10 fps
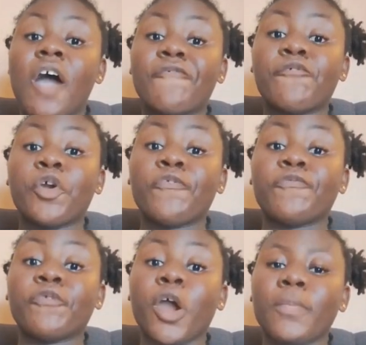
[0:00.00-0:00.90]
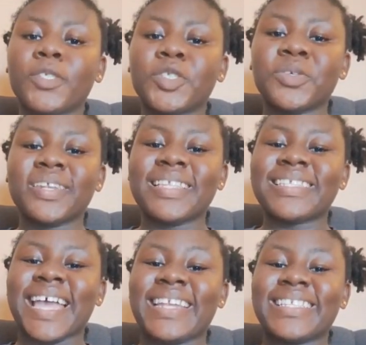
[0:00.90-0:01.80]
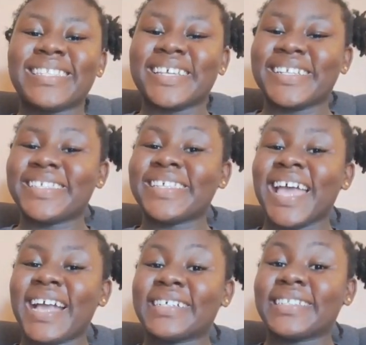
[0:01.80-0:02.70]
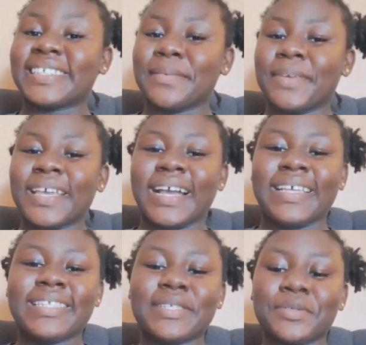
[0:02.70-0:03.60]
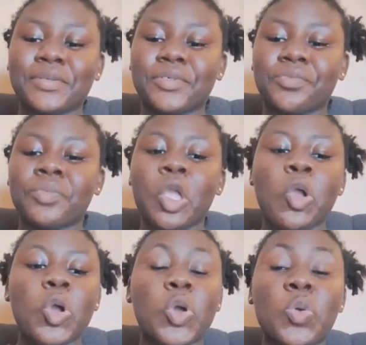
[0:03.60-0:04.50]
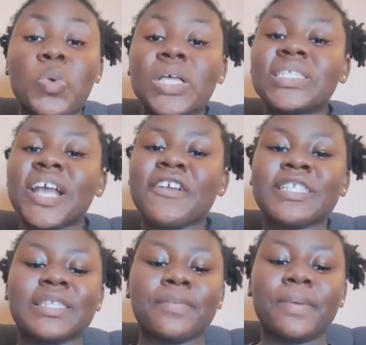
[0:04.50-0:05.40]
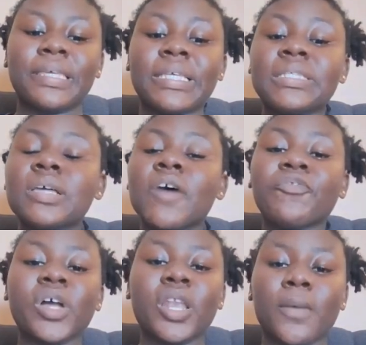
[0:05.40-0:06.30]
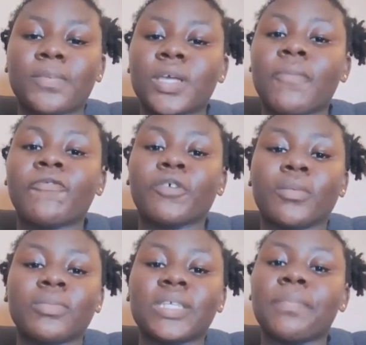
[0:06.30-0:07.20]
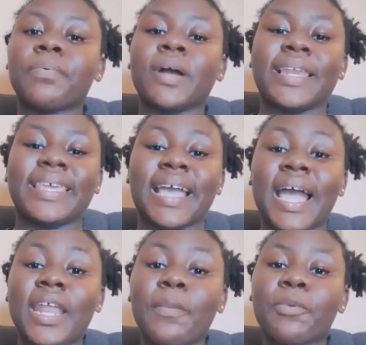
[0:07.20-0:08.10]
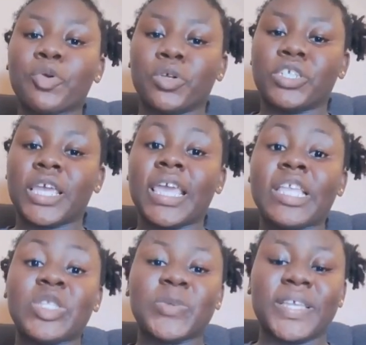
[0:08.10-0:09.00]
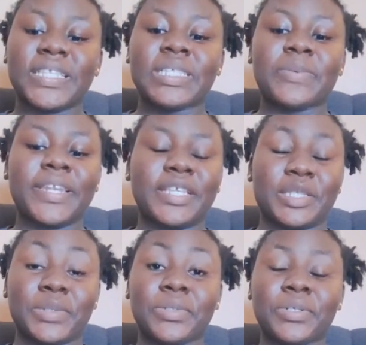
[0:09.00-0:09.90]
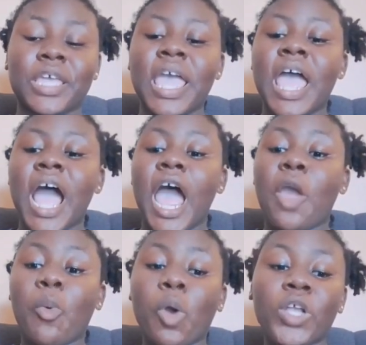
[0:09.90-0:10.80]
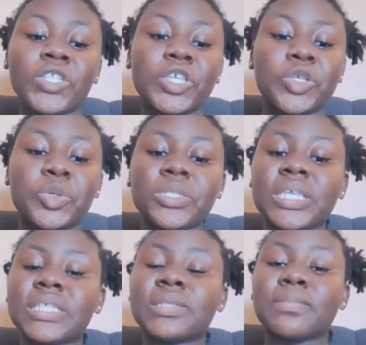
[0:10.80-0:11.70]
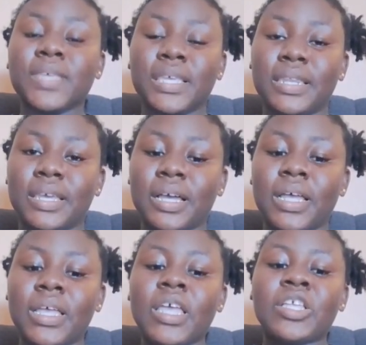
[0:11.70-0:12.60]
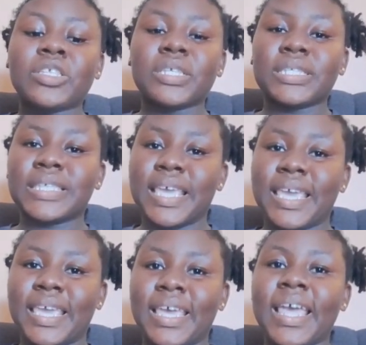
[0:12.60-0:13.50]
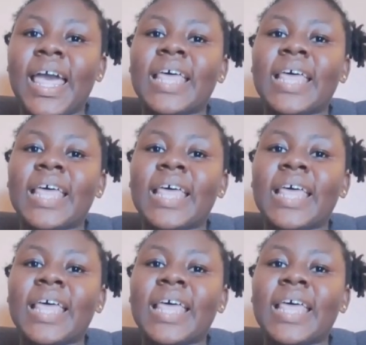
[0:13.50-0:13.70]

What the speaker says: a fourth form student at the Stereton Academic High School, who was a recipient of a laptop from the Pollyanna Project in 2022. I want to use this media to say